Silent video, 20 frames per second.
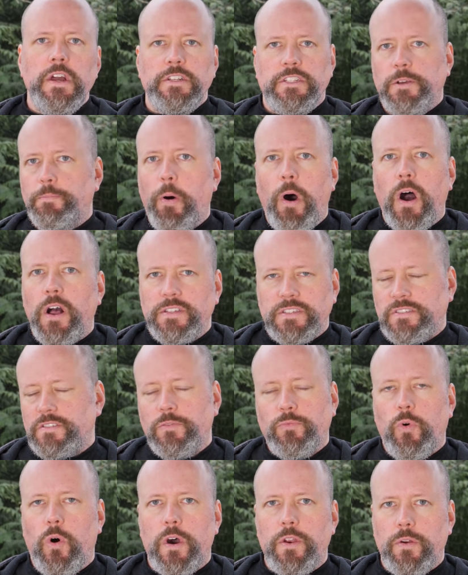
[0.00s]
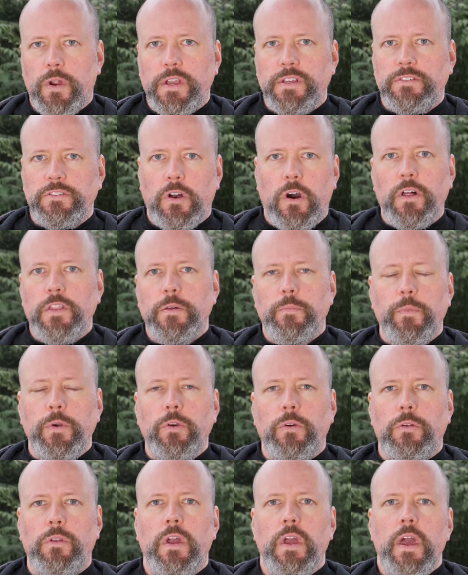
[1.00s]
deposits of water ice on the
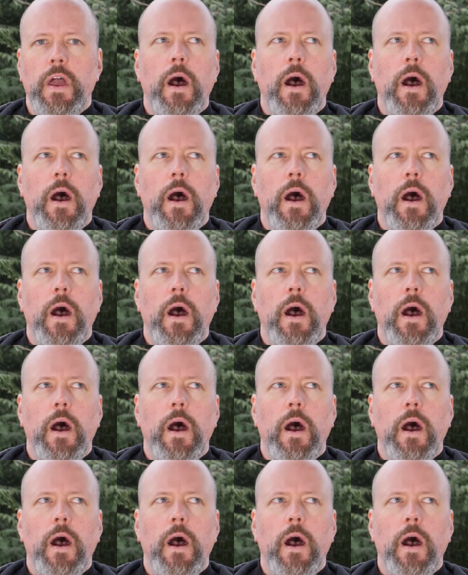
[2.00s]
moon.